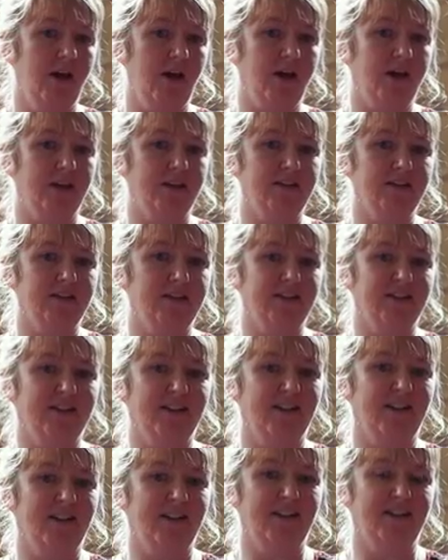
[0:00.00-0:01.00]
and
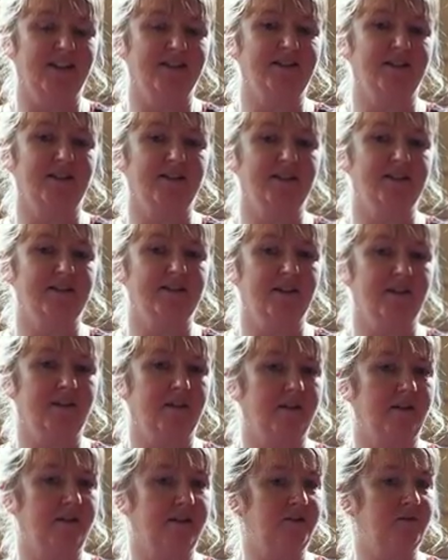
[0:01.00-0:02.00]
it is a
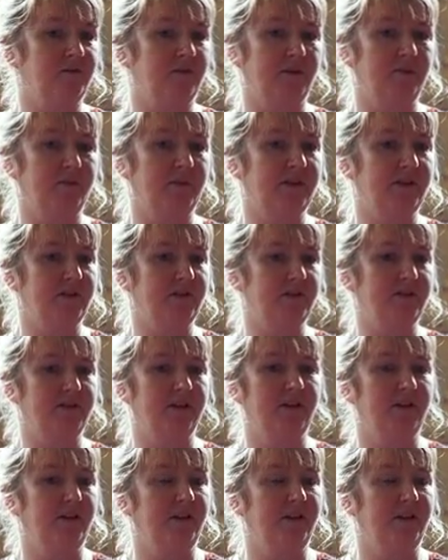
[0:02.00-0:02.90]
concern as well, because